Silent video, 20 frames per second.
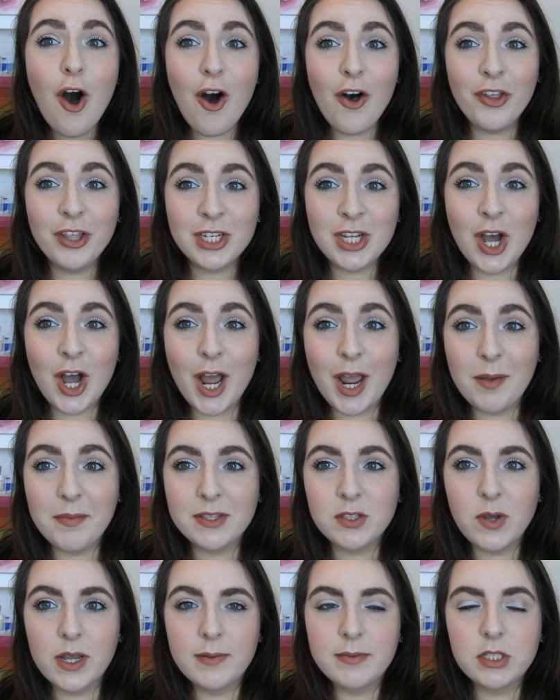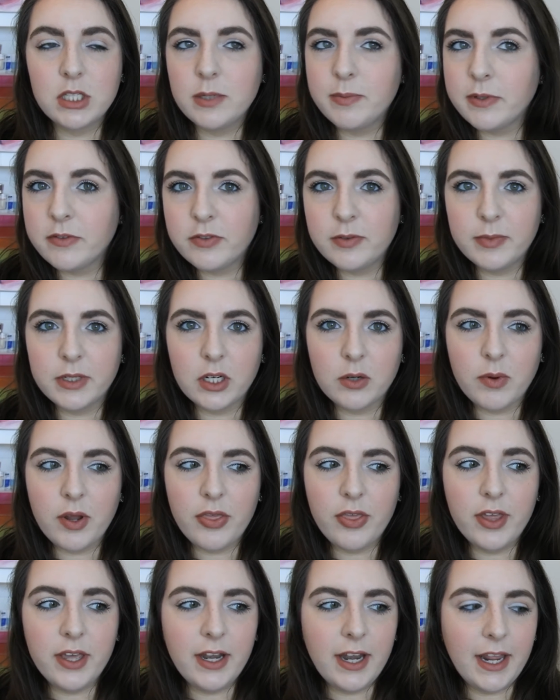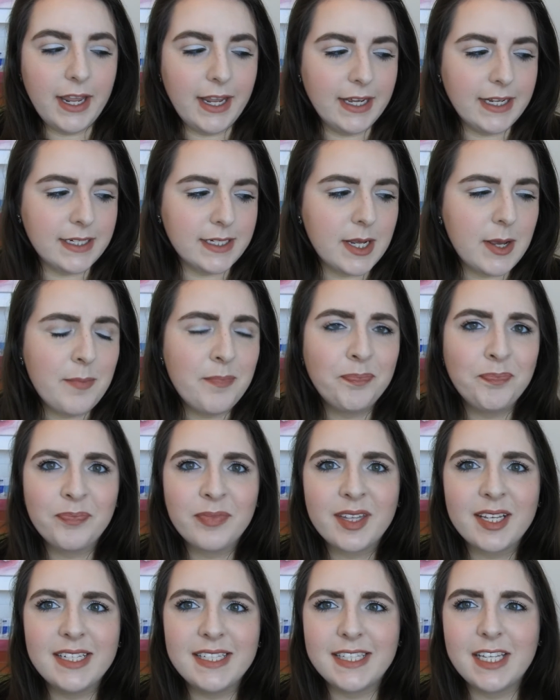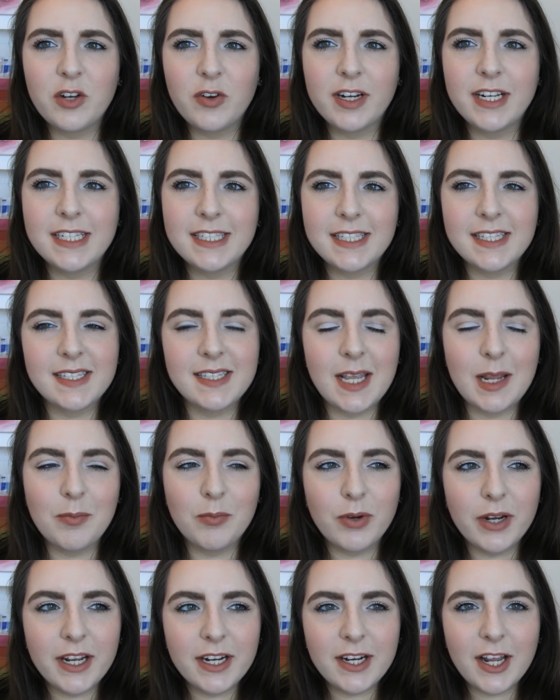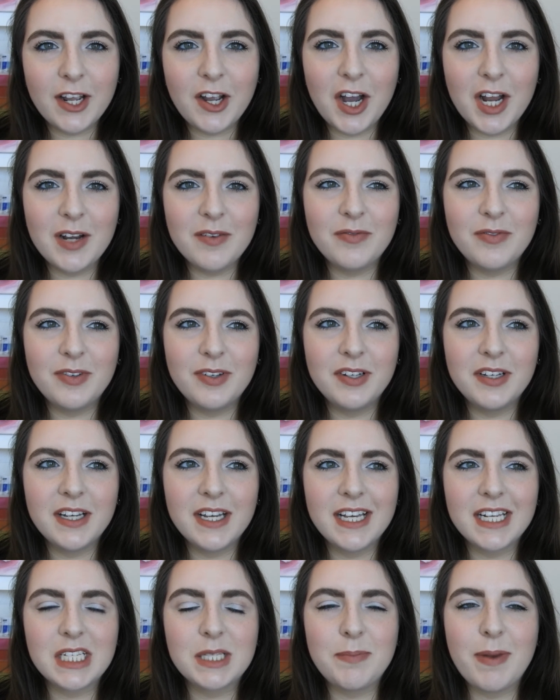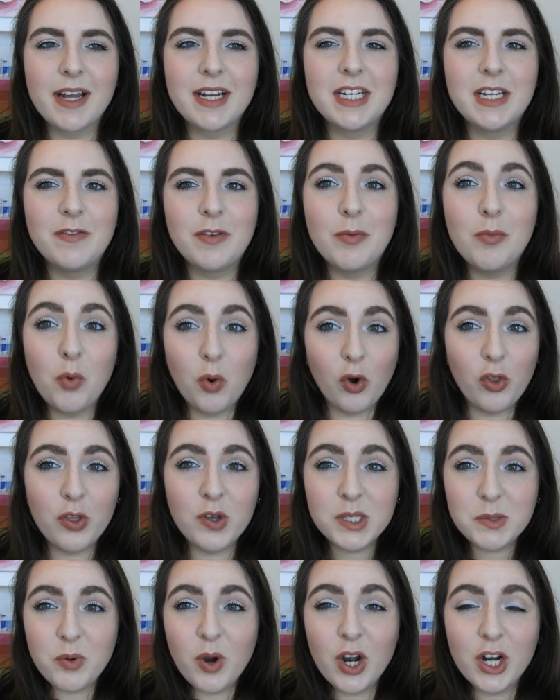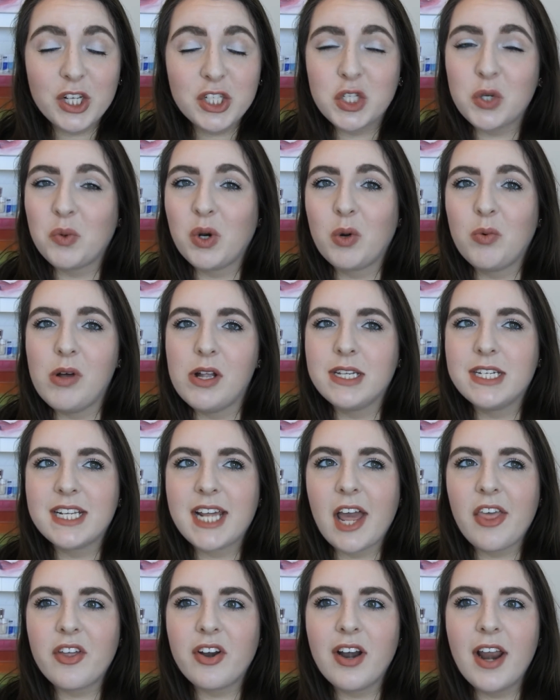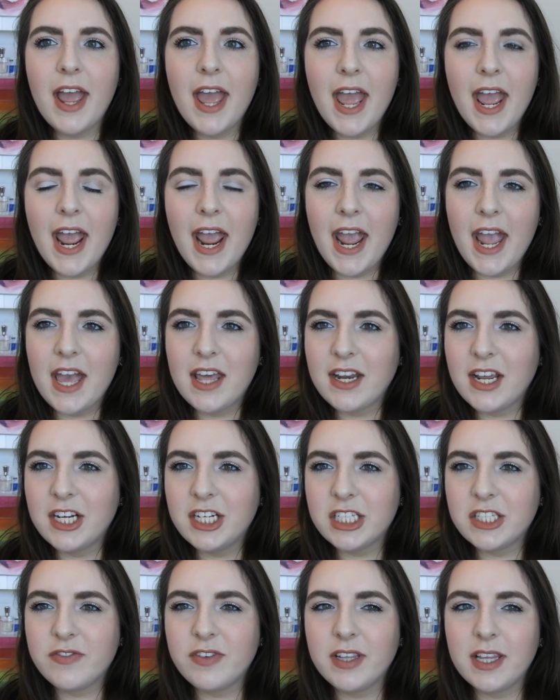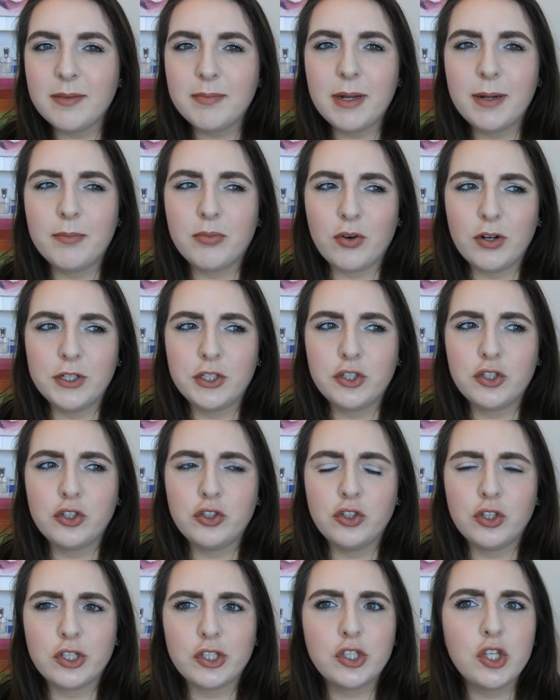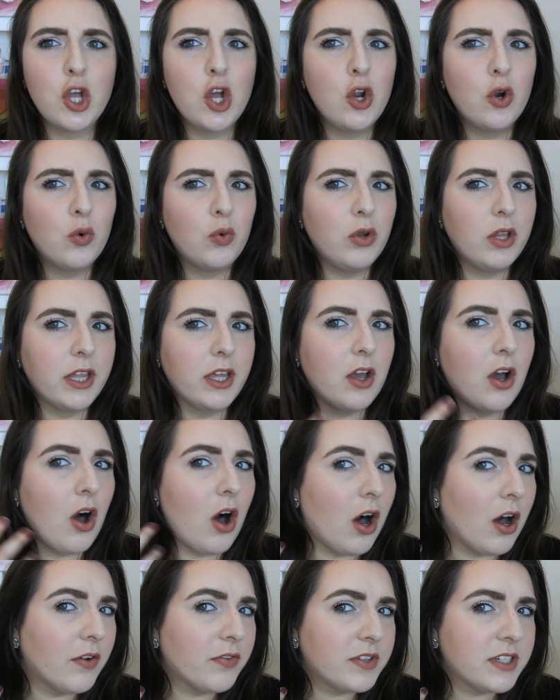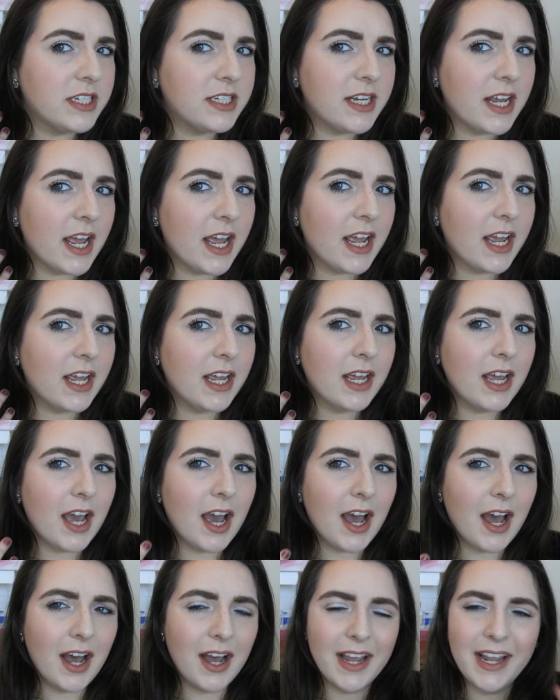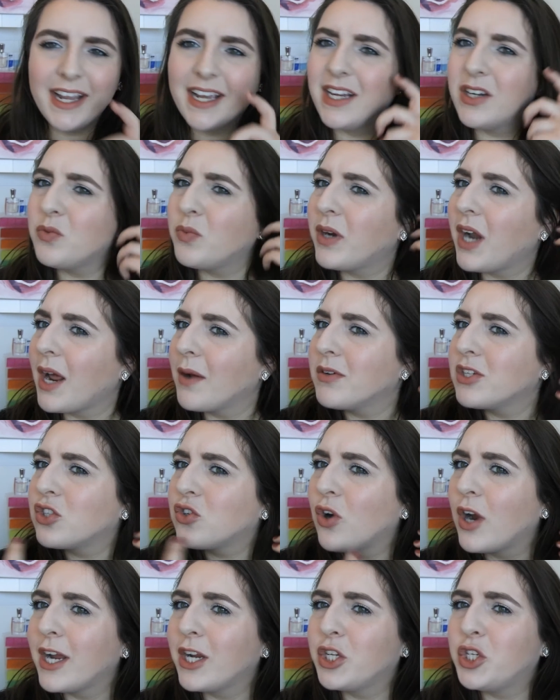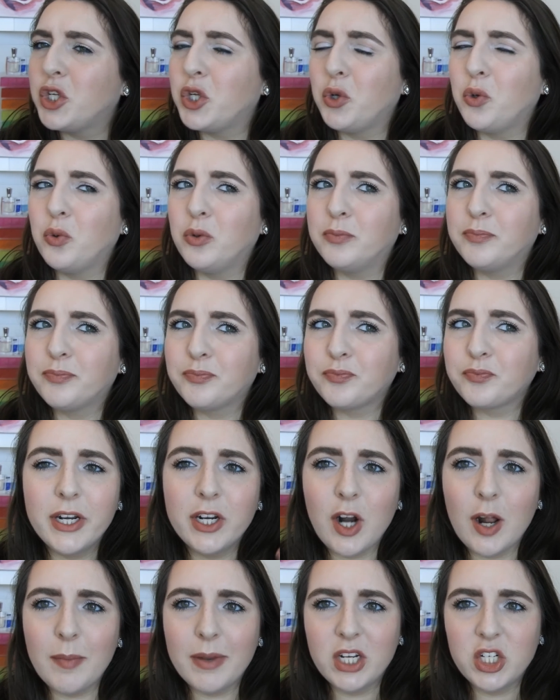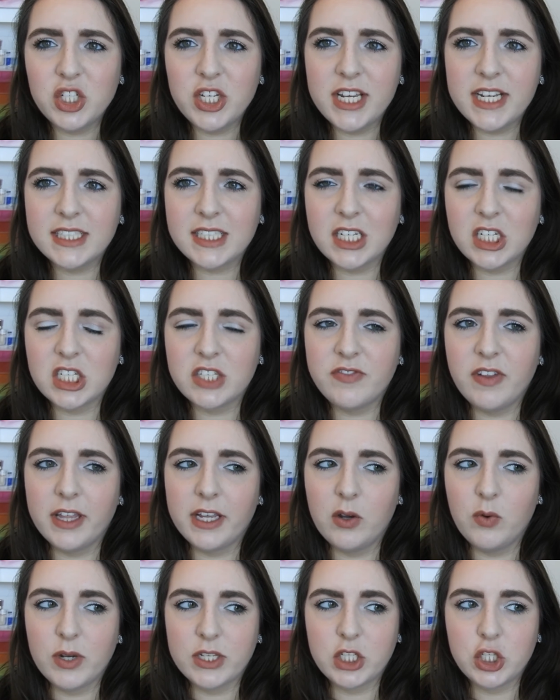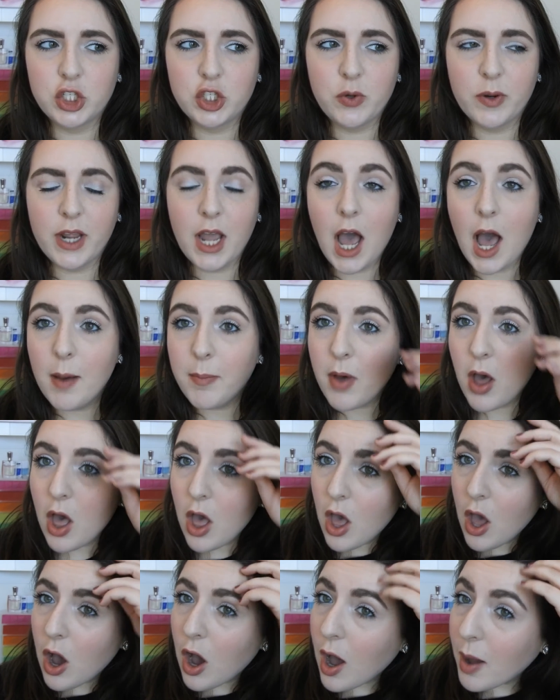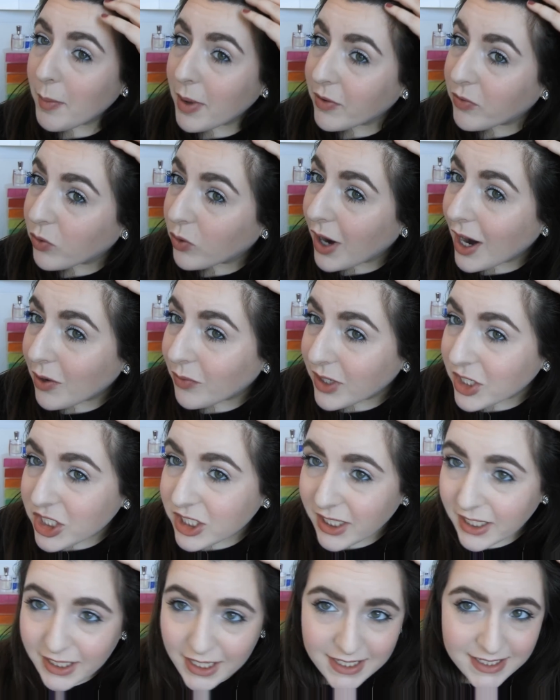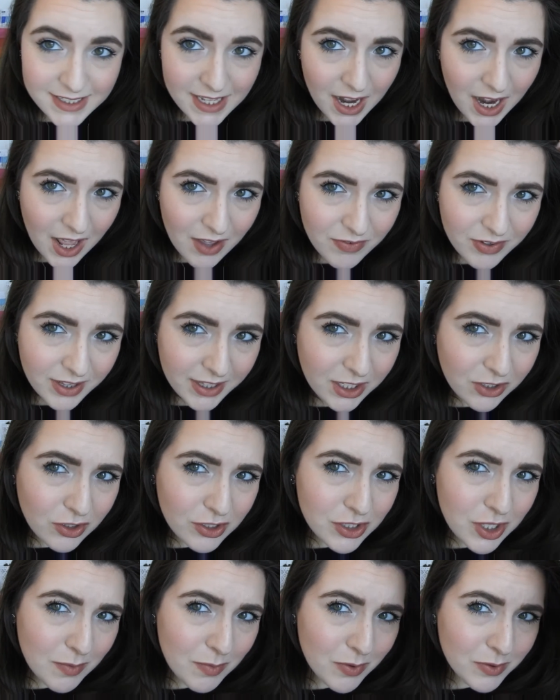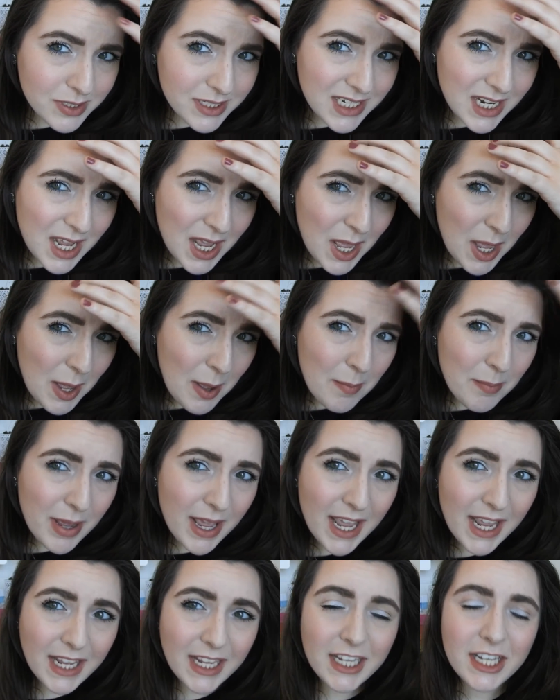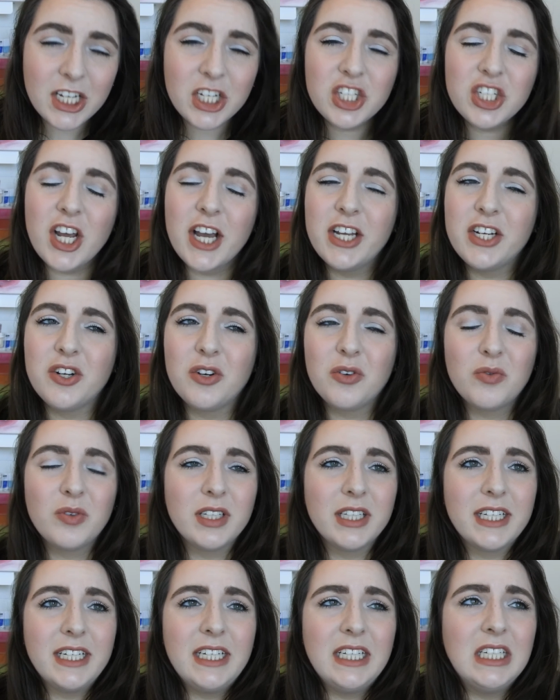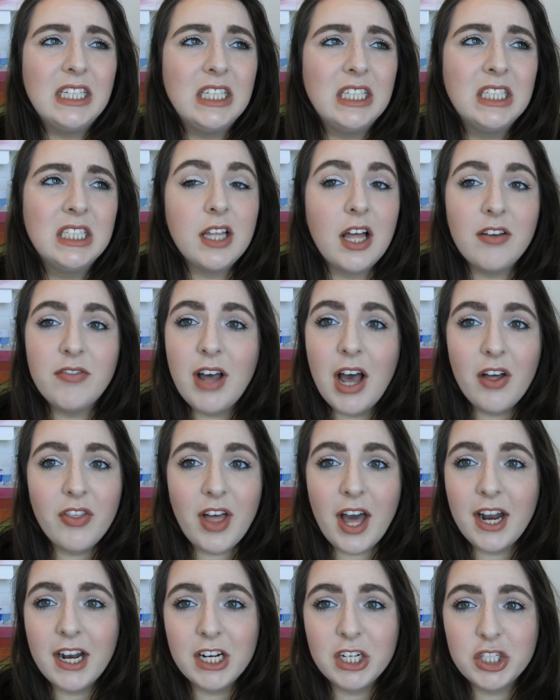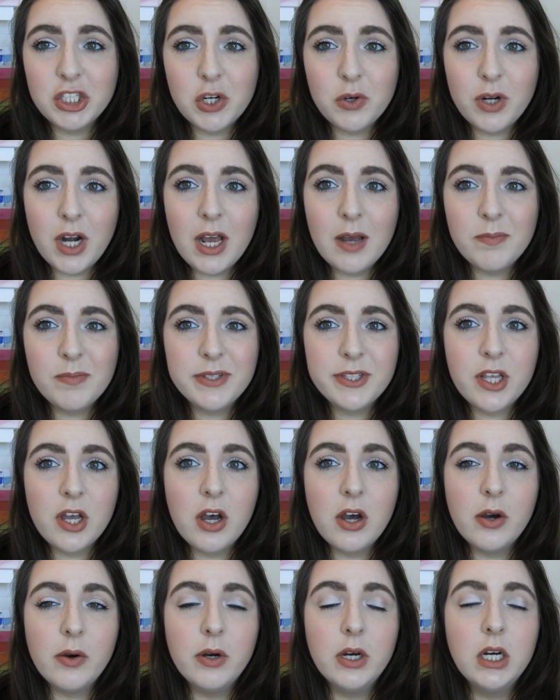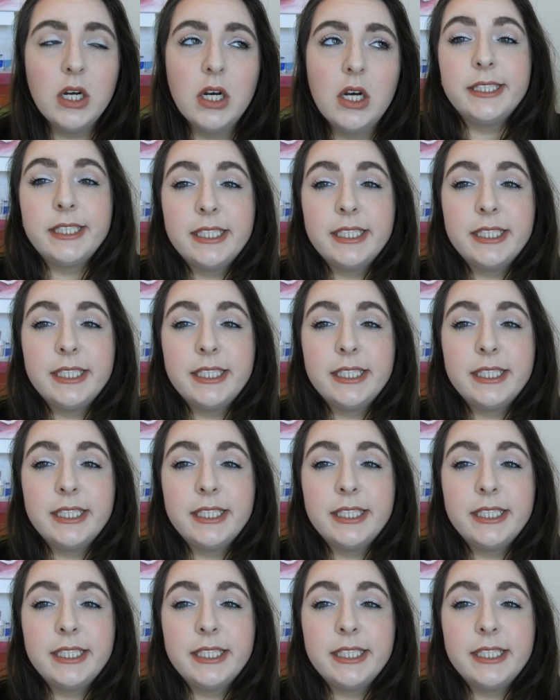all the time, so I'm super familiar with it, and considering it's the same brand, I kind of expect even more of those products to work well together, and I just feel like my bronzer looks really off today, and when I was trying to put it on my cheeks, I just felt like it wasn't showing up on my forehead region. Like I said, I feel like it looks almost pinkish. I don't really love how that has shown up, so